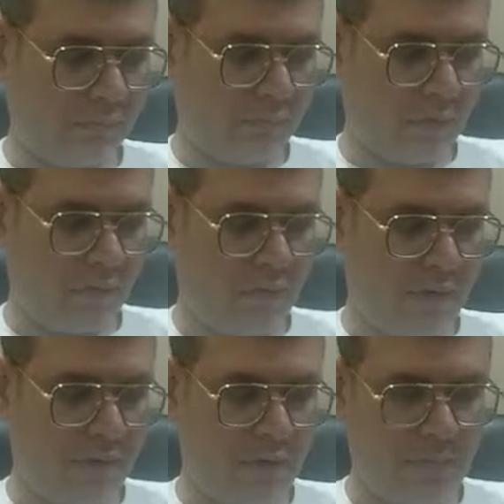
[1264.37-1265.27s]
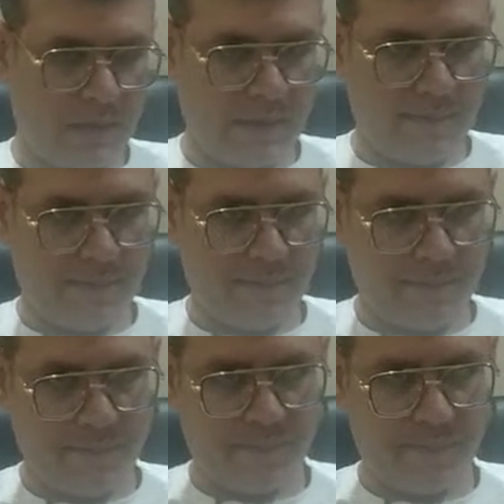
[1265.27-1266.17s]
What will you play?
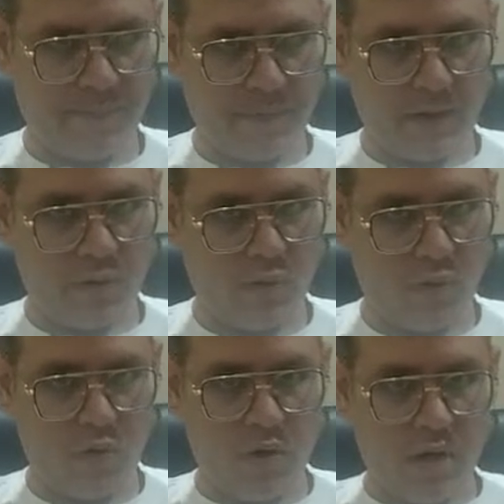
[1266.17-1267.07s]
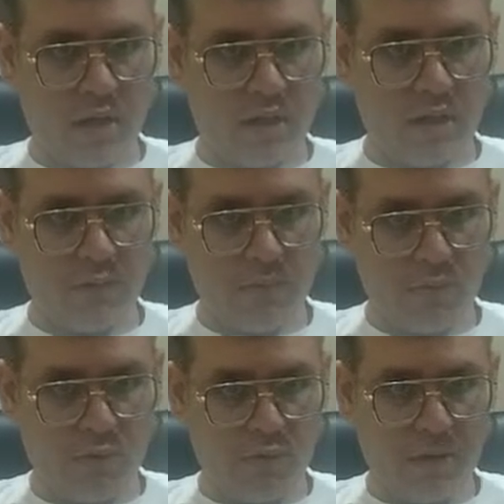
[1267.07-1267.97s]
No. If you
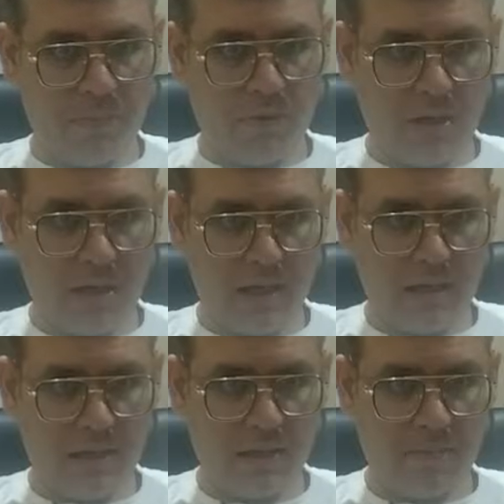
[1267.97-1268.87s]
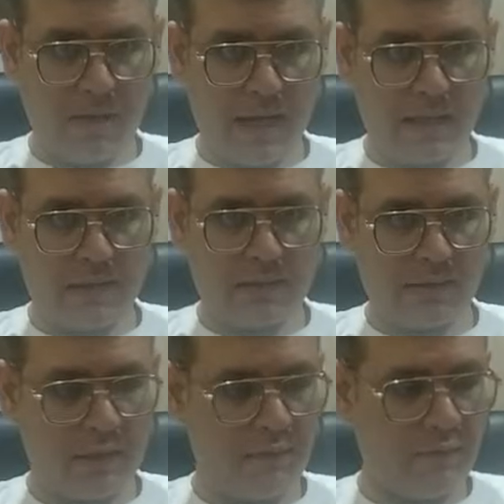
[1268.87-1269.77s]
move the pawn here, the black
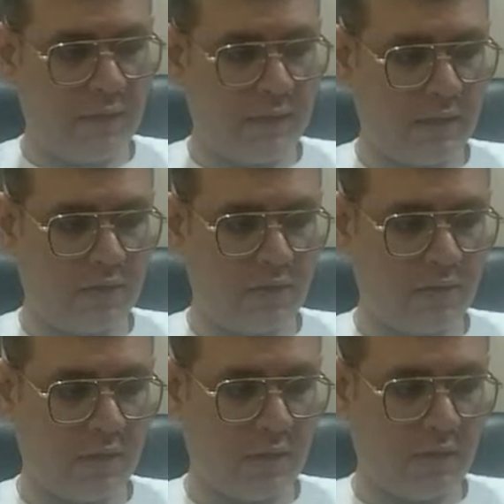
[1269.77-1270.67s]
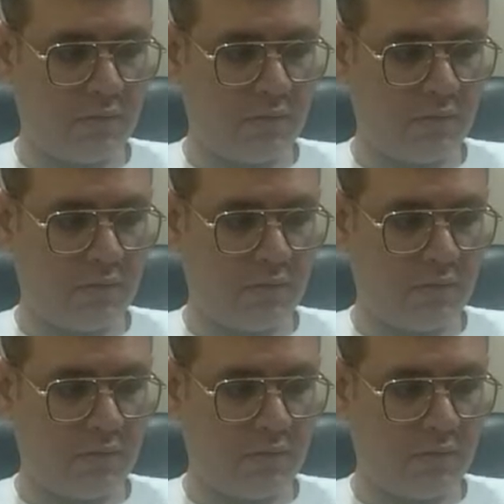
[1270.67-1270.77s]
team will control the case.